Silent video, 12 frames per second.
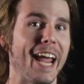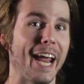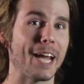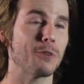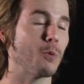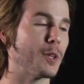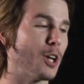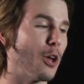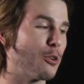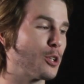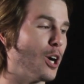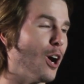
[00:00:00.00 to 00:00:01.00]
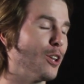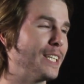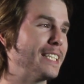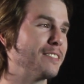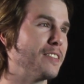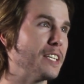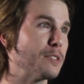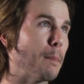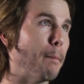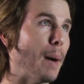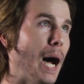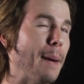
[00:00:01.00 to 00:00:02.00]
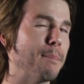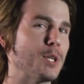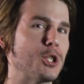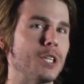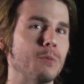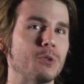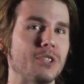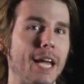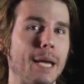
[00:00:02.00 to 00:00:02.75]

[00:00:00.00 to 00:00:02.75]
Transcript: And with other colleagues, this bomb machine was